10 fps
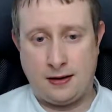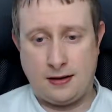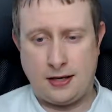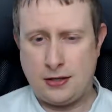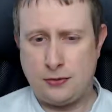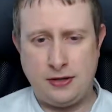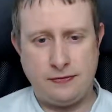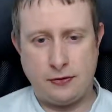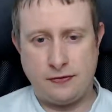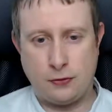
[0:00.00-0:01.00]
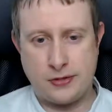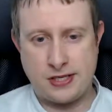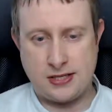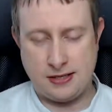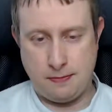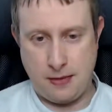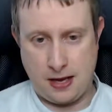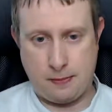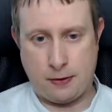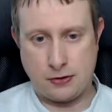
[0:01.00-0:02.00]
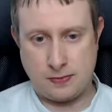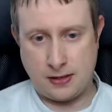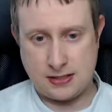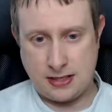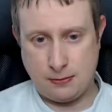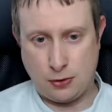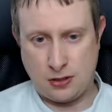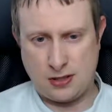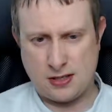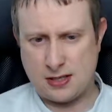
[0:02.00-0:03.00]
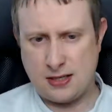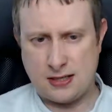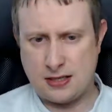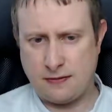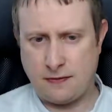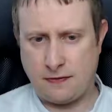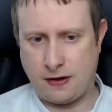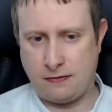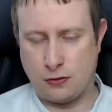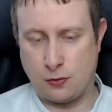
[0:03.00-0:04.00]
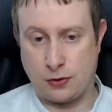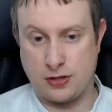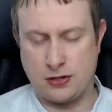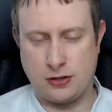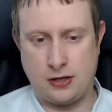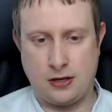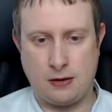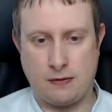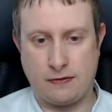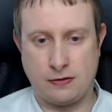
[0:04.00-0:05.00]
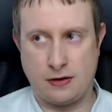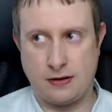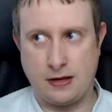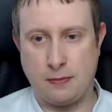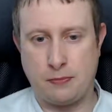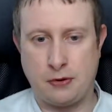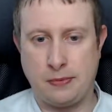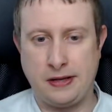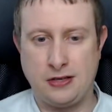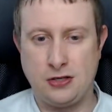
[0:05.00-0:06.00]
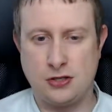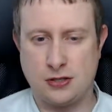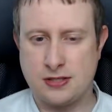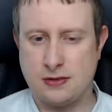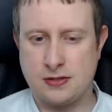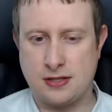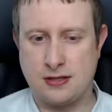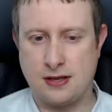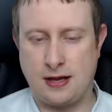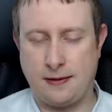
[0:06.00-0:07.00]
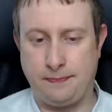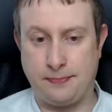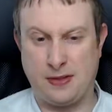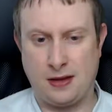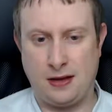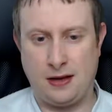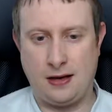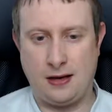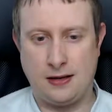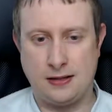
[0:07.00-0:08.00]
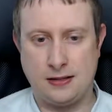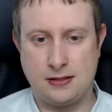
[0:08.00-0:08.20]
I don't even know if OCZ make power supplies anymore, because it did have a 5-year warranty on it. However, I think I'm probably just outside of that, and